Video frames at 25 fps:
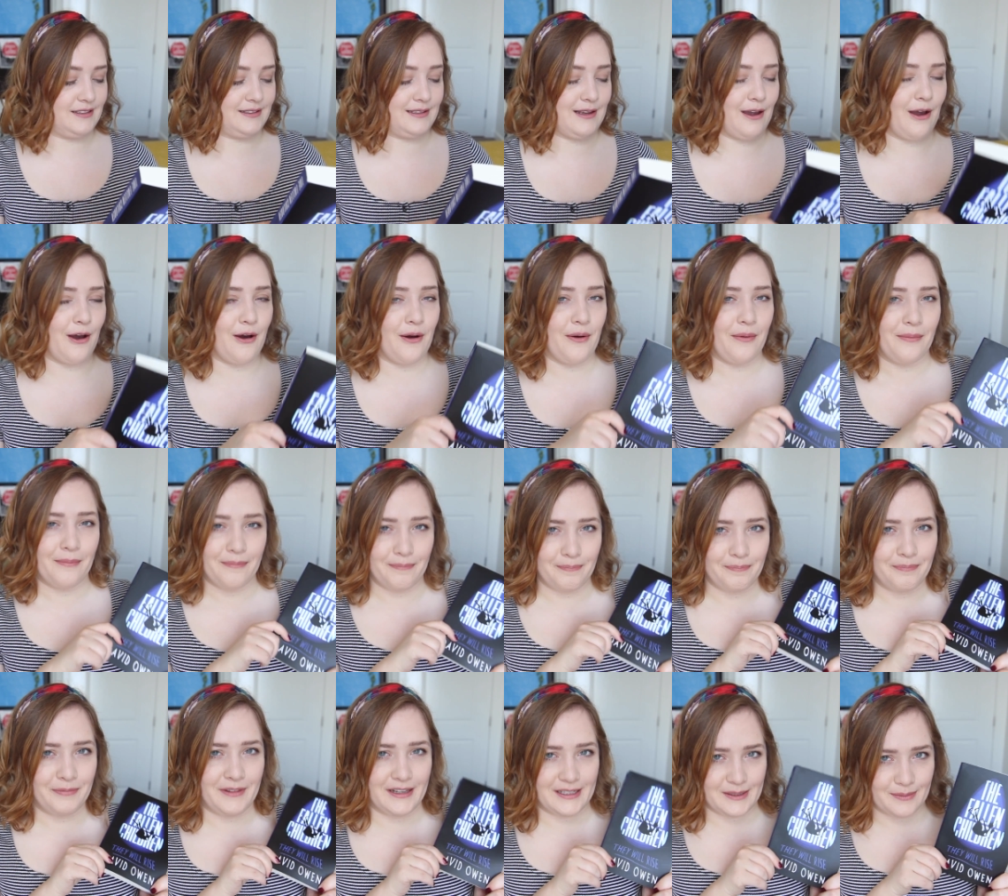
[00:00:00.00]
So
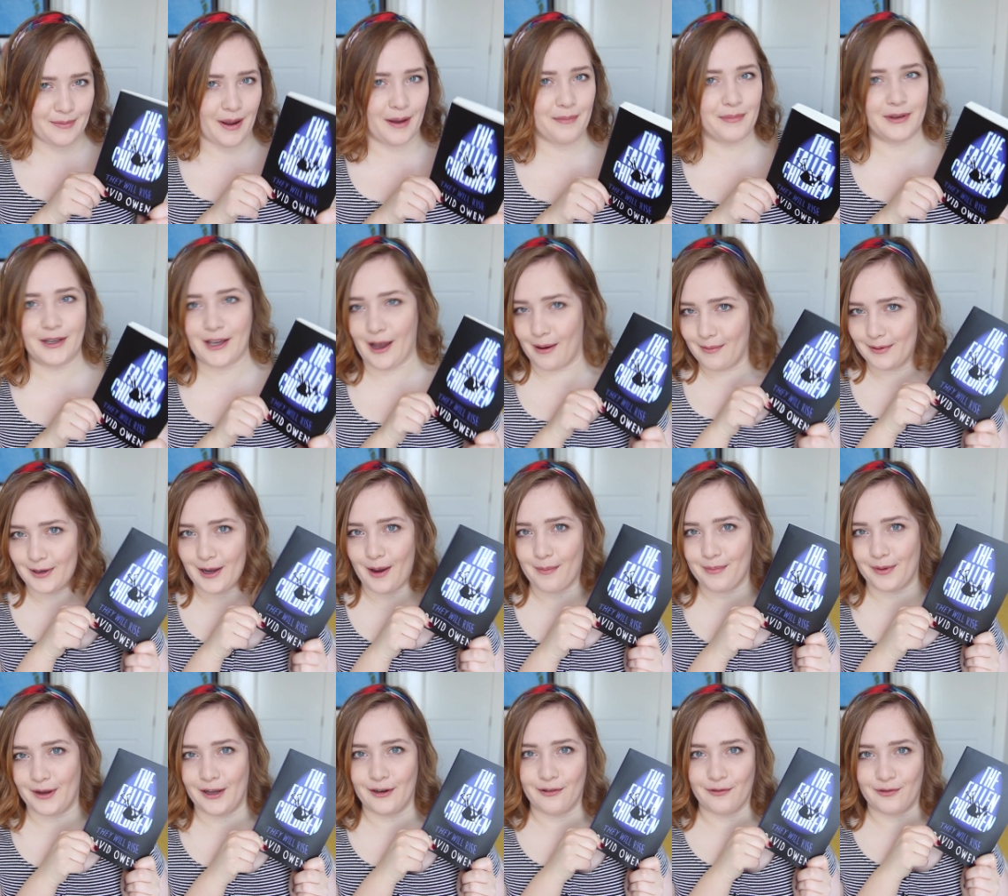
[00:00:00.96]
this might be coming
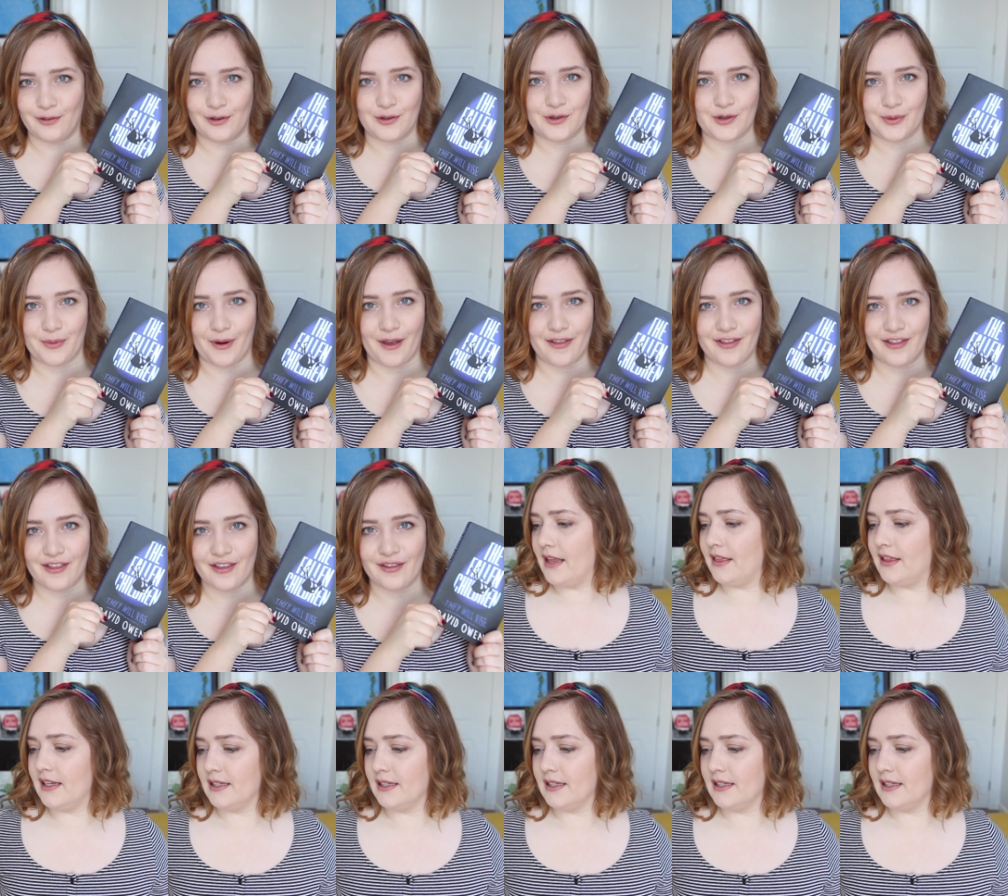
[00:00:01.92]
up in a future month.